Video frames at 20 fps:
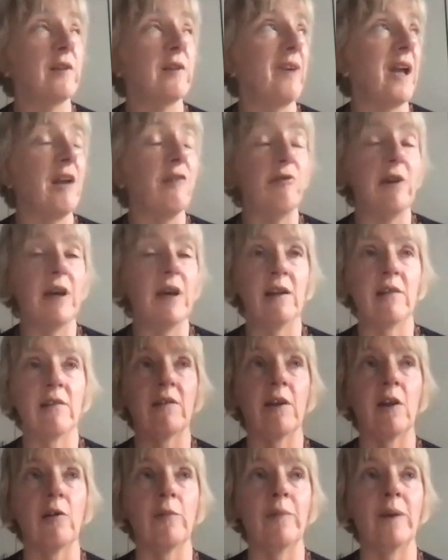They're very real at
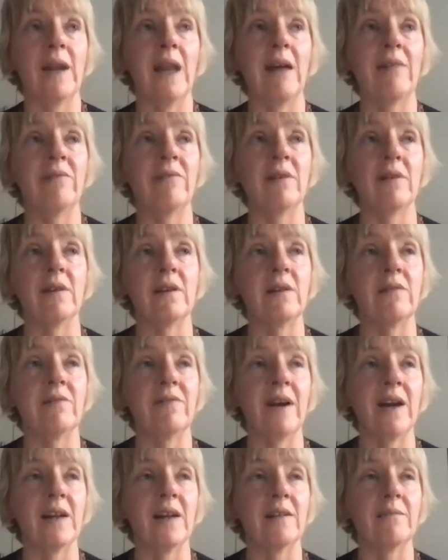global level. And in
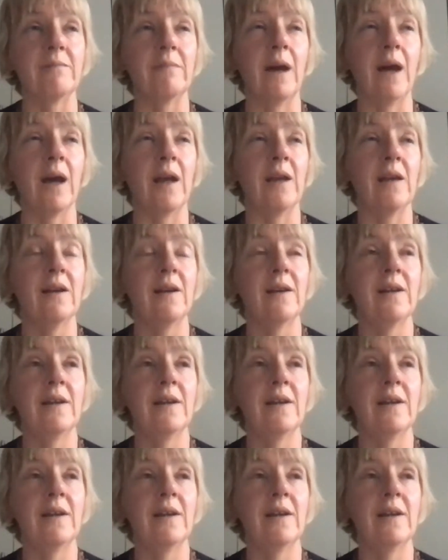fact, my